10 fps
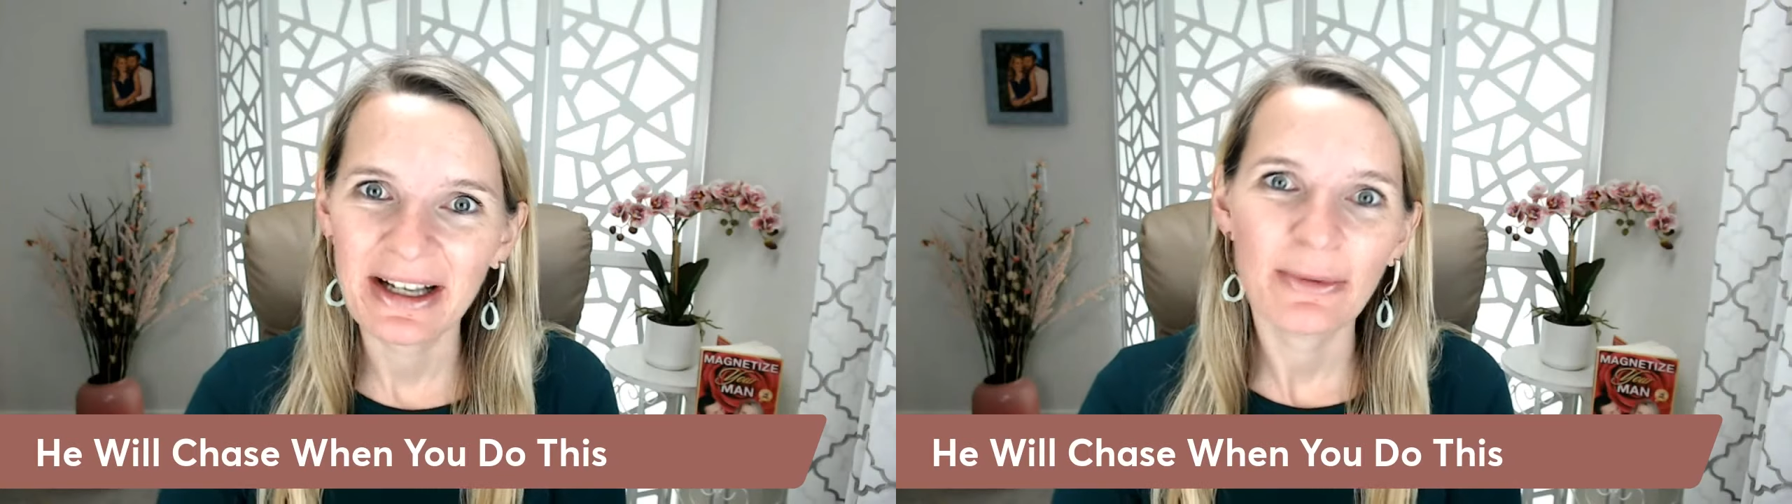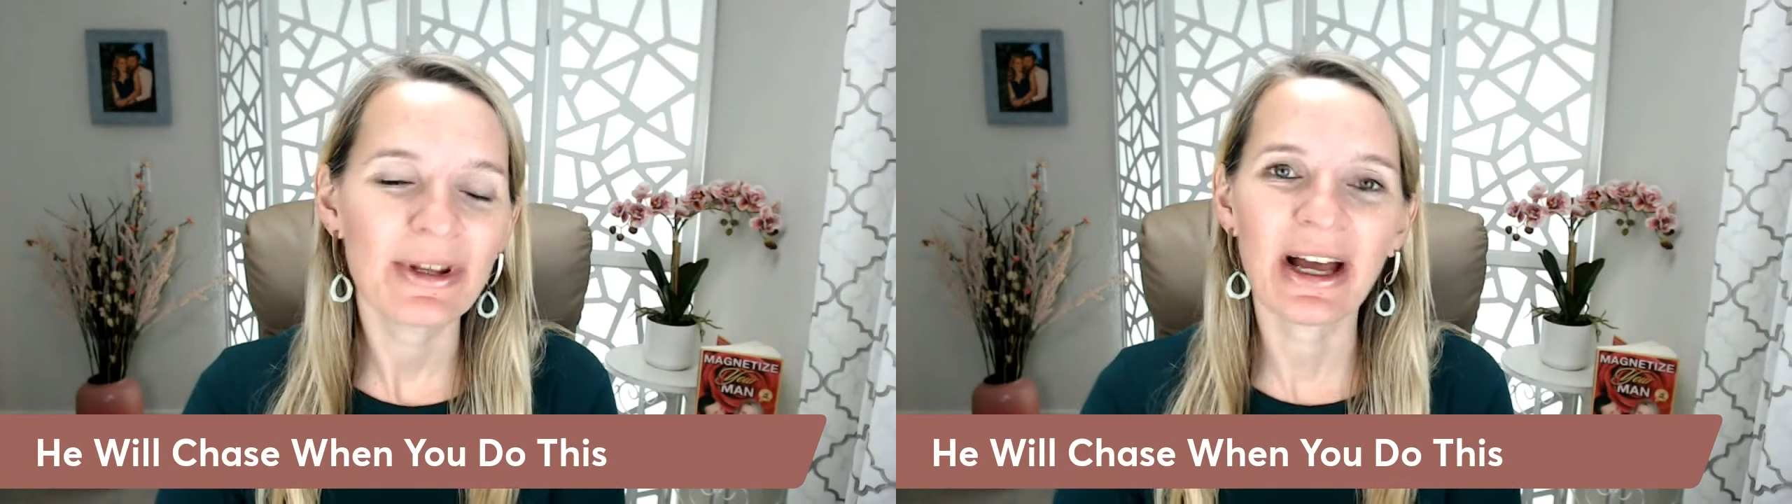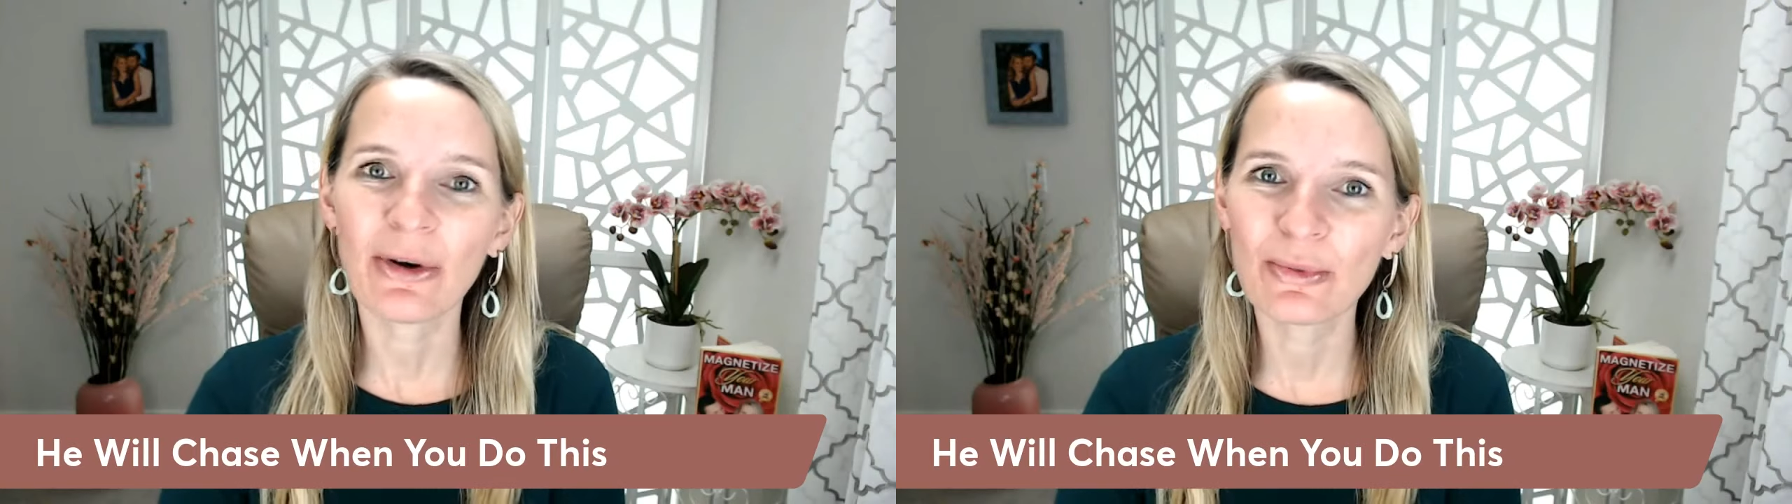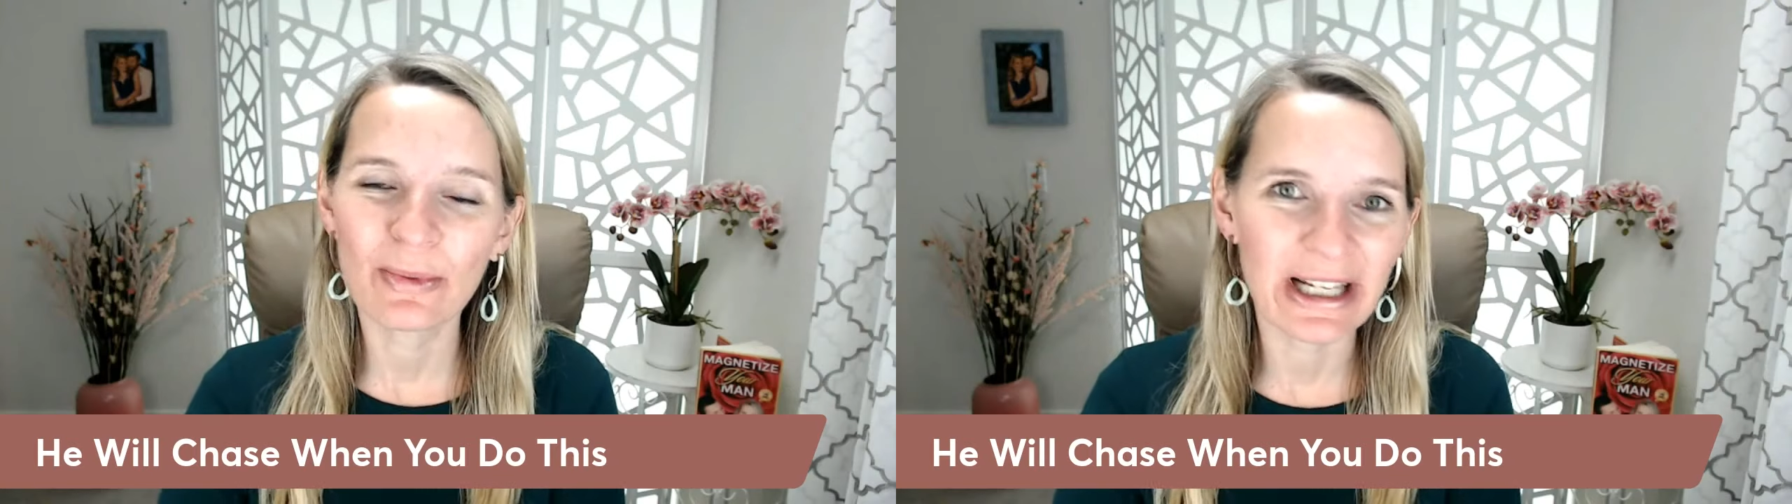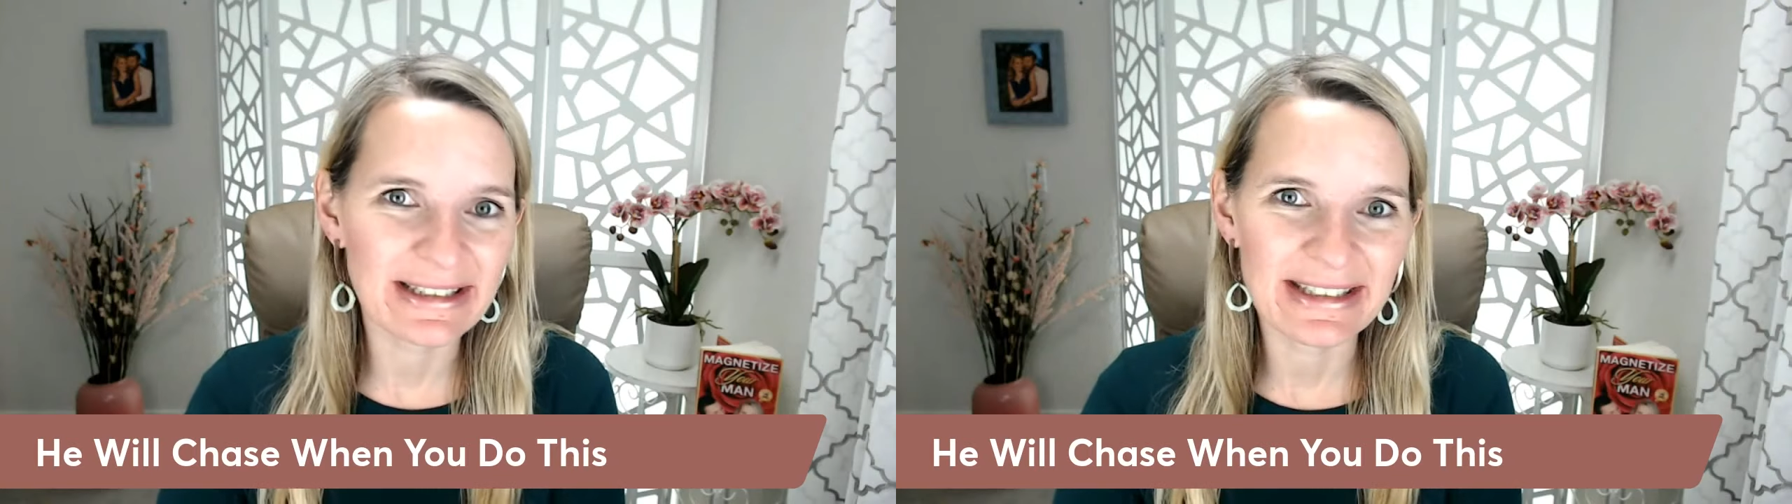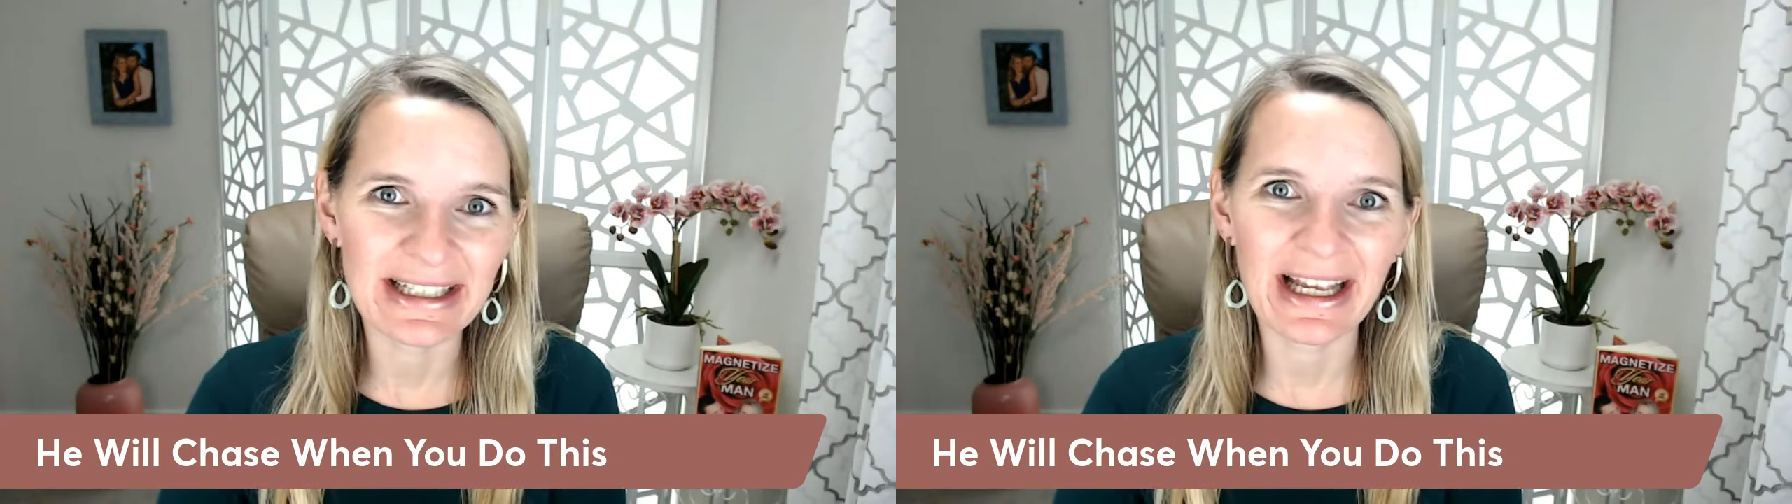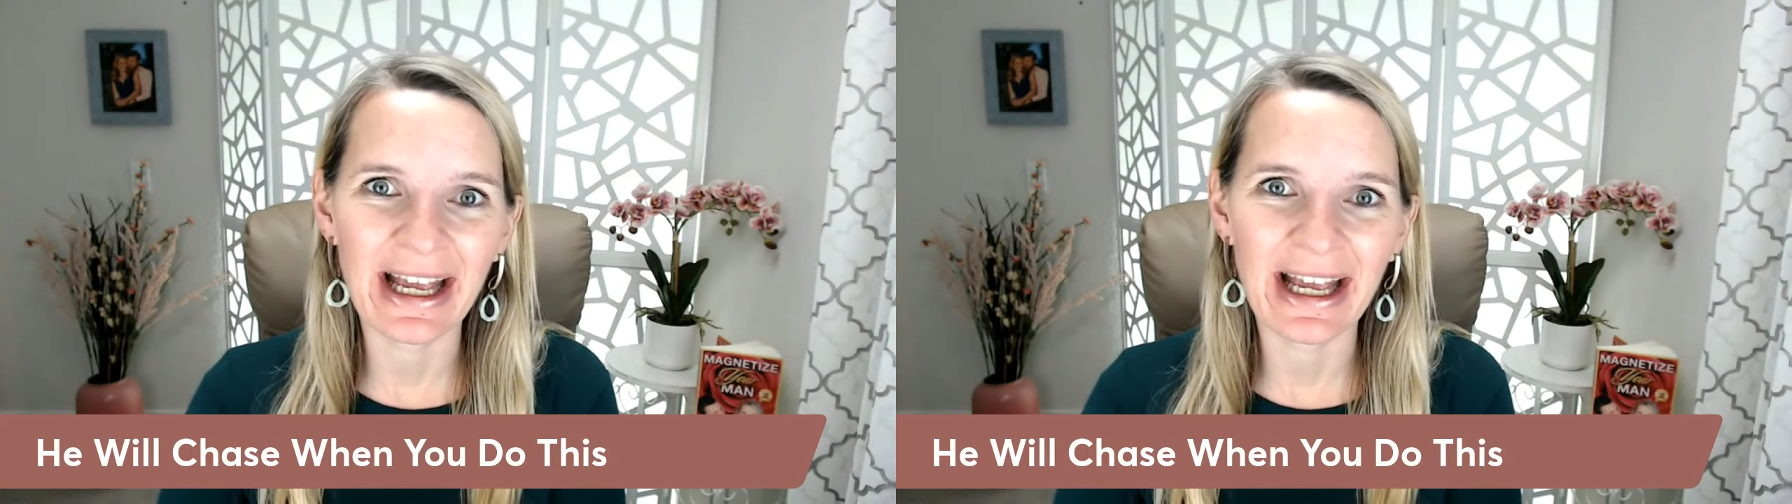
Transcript: without wasting